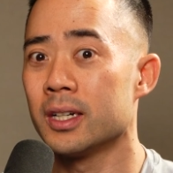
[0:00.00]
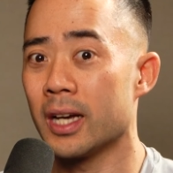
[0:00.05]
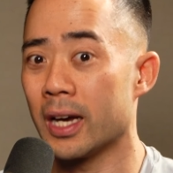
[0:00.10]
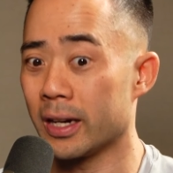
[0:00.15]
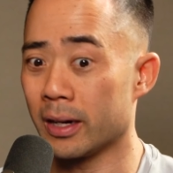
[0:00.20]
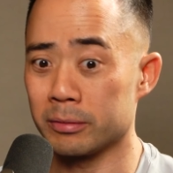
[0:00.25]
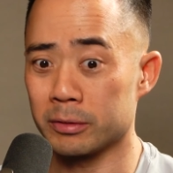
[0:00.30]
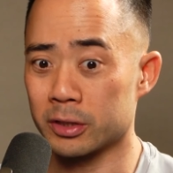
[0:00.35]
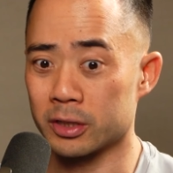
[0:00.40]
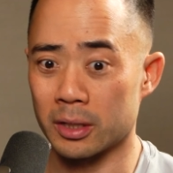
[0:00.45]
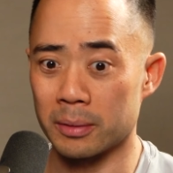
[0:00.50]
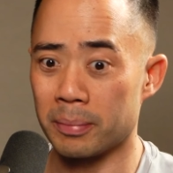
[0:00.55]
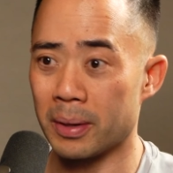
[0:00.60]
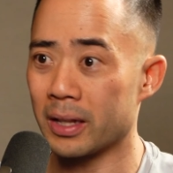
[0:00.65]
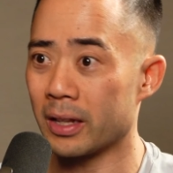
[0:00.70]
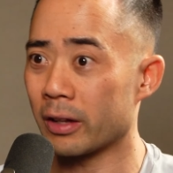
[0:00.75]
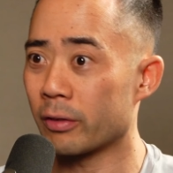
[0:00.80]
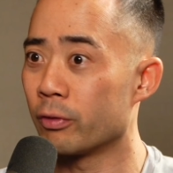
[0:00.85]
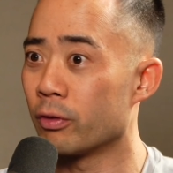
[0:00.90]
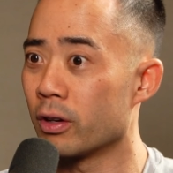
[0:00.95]
And I'm just going to
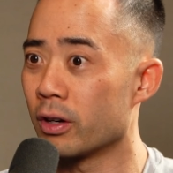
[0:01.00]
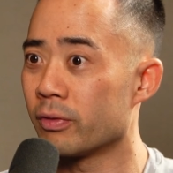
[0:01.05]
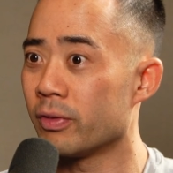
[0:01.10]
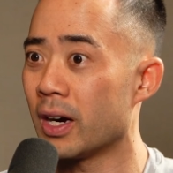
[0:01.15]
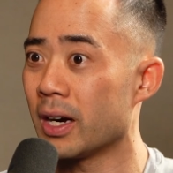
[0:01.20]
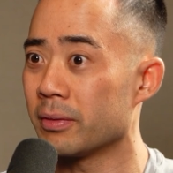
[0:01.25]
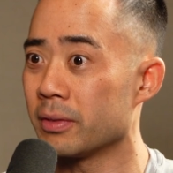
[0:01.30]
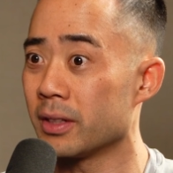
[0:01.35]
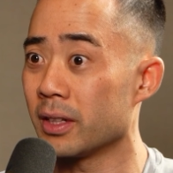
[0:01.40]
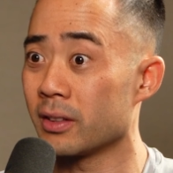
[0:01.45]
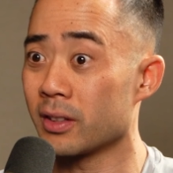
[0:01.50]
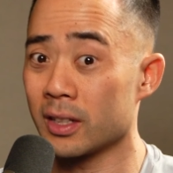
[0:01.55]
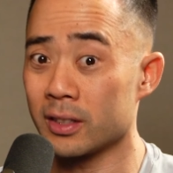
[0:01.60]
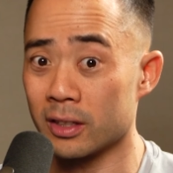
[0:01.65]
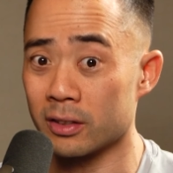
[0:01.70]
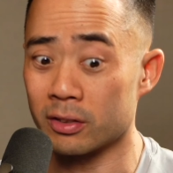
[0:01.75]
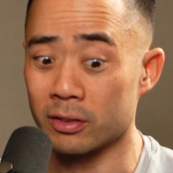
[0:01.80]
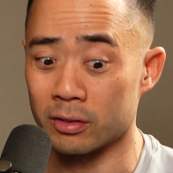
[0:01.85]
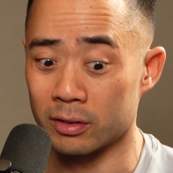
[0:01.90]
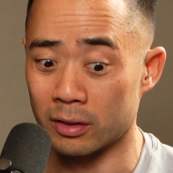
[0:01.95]
buy like 4 or 5 of these. And
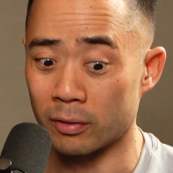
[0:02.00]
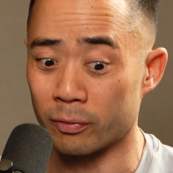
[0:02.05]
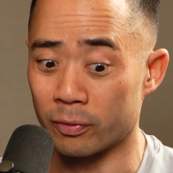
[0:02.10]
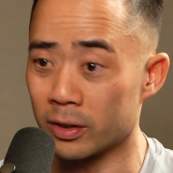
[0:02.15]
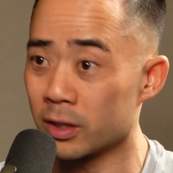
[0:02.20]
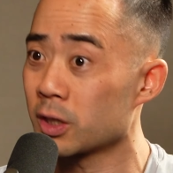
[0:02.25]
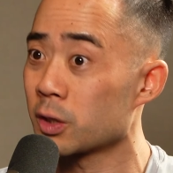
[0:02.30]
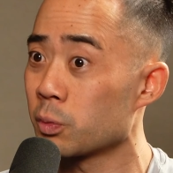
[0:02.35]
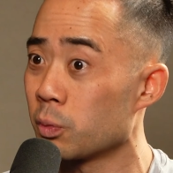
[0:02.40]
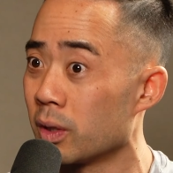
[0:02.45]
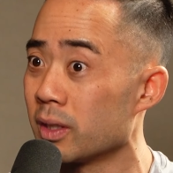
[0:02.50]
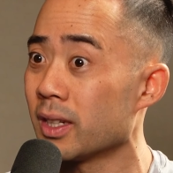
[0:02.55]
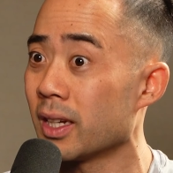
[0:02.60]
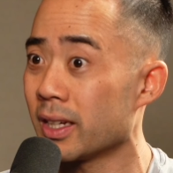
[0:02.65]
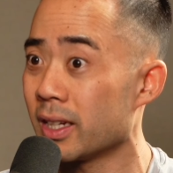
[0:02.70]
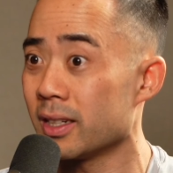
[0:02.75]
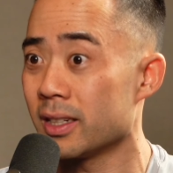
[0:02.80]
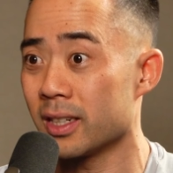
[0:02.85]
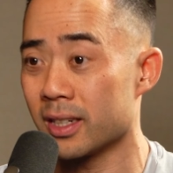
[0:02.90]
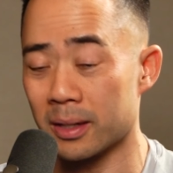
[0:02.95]
this is the first one
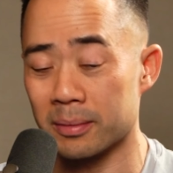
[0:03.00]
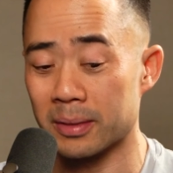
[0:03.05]
that he did.